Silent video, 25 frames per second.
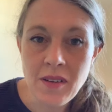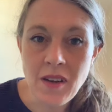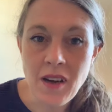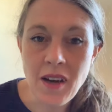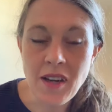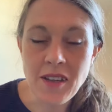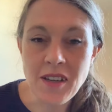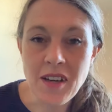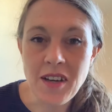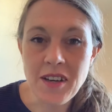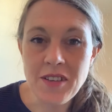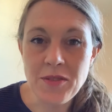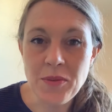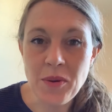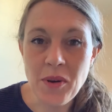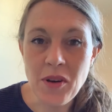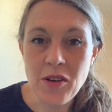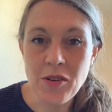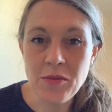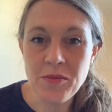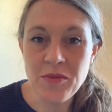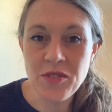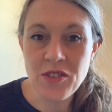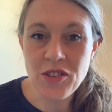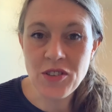Hi guys,
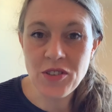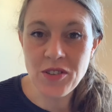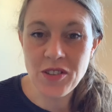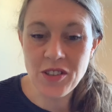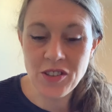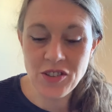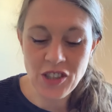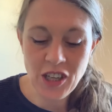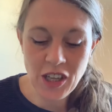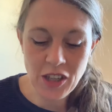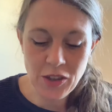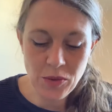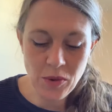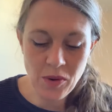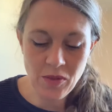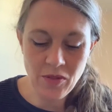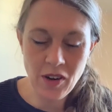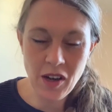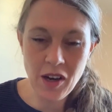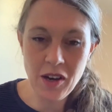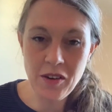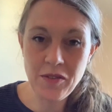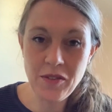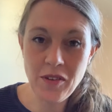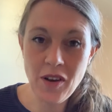welcome to the channel of
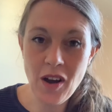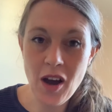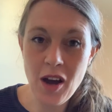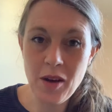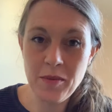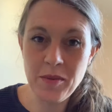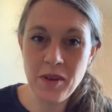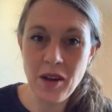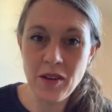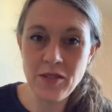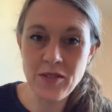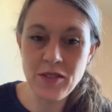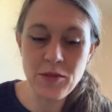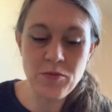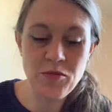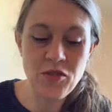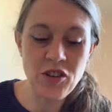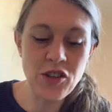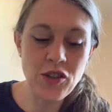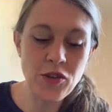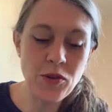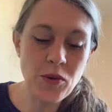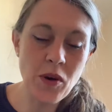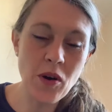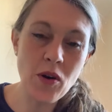love. I'm going to
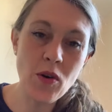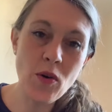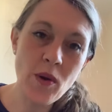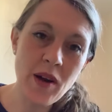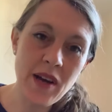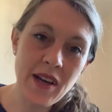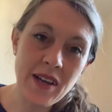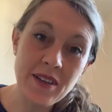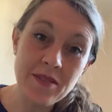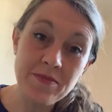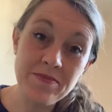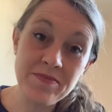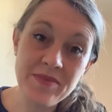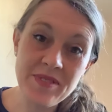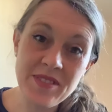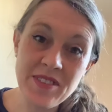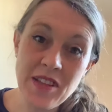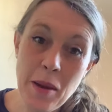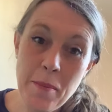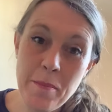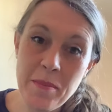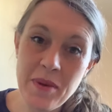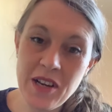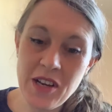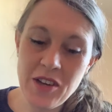bring you a quick
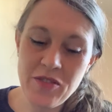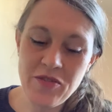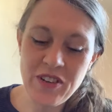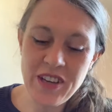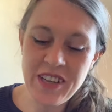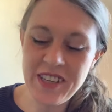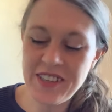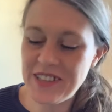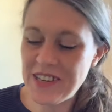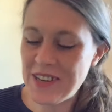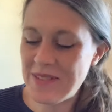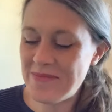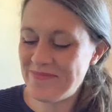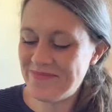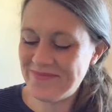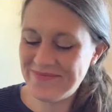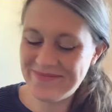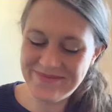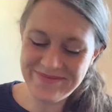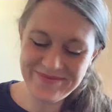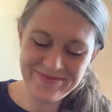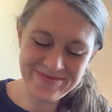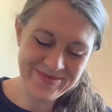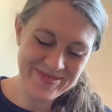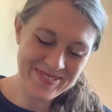10 minute reading.
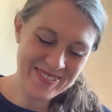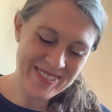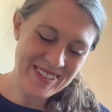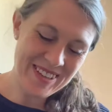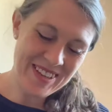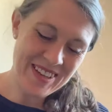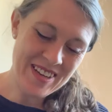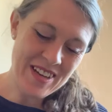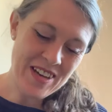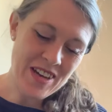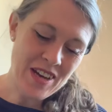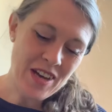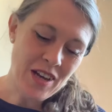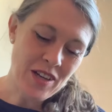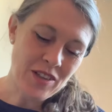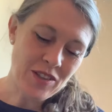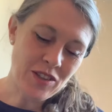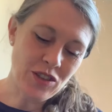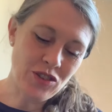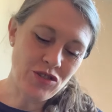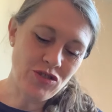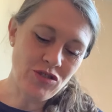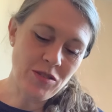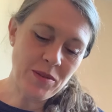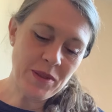The
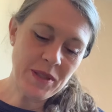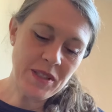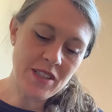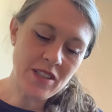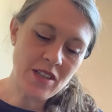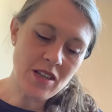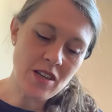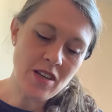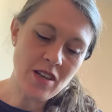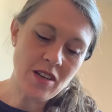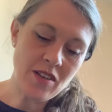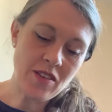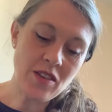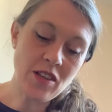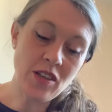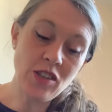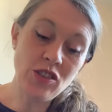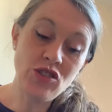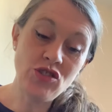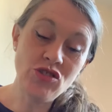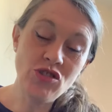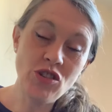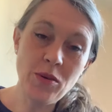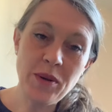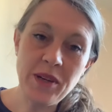Druid, the
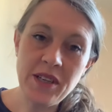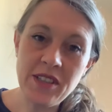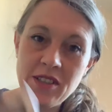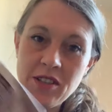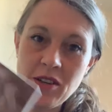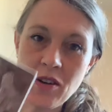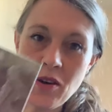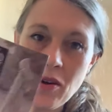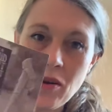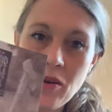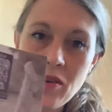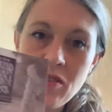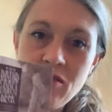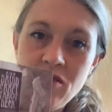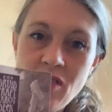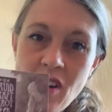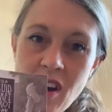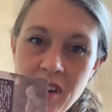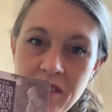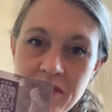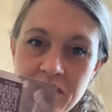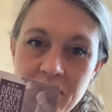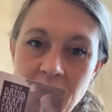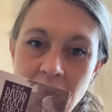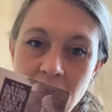Druid
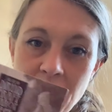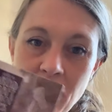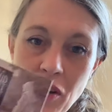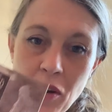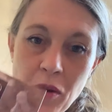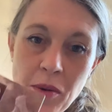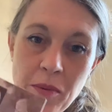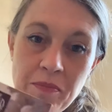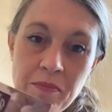Craft Tarot.